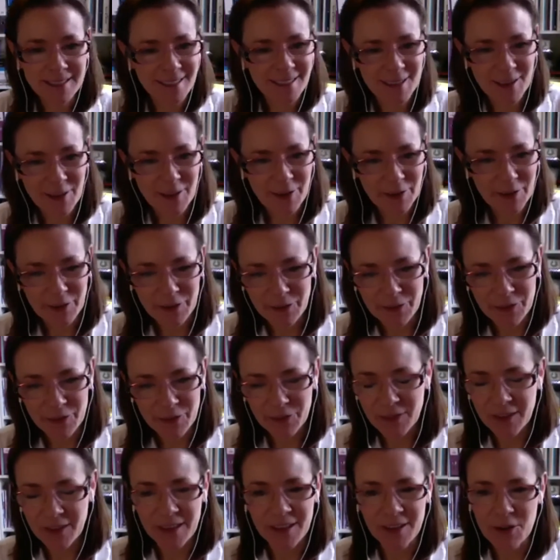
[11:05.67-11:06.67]
So
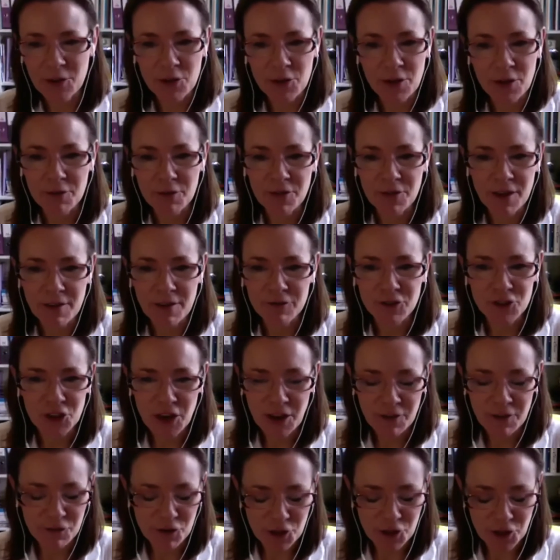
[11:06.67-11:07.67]
they've done
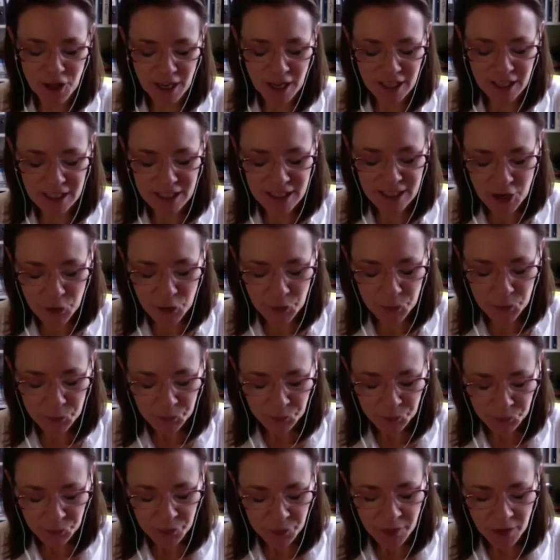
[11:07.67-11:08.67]
everything. So
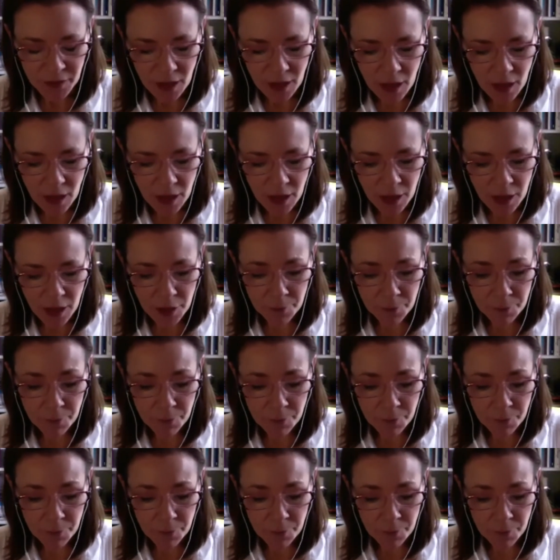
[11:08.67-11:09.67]

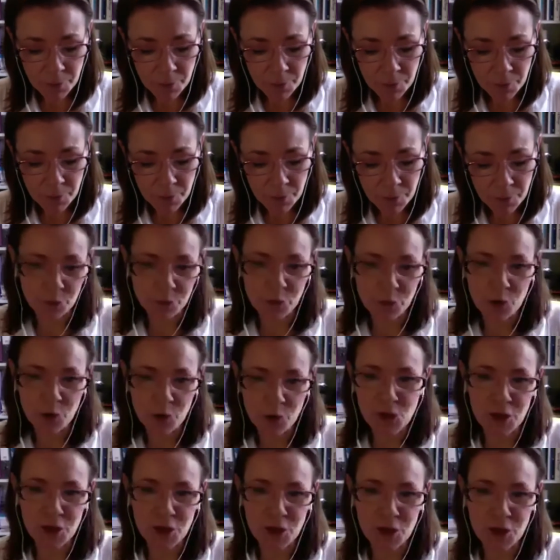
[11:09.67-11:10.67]
that sort of
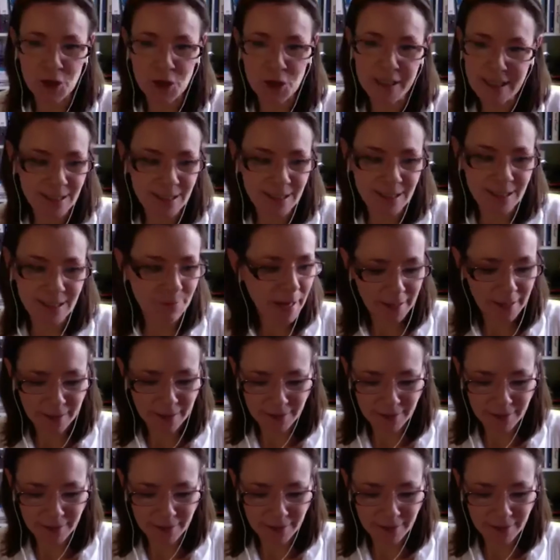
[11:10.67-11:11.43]
consolidated my